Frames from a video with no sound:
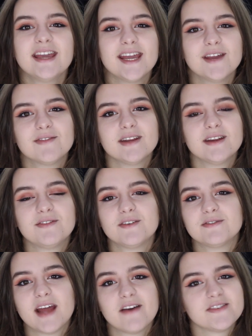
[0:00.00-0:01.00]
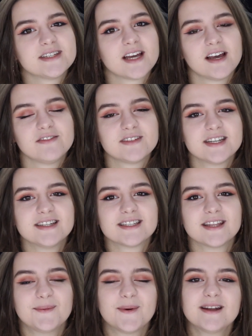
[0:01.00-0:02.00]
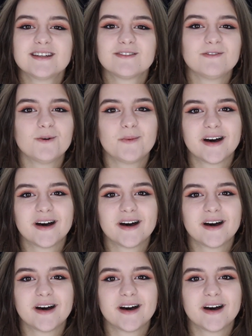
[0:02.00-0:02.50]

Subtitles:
Even if you've never dived into the wonderful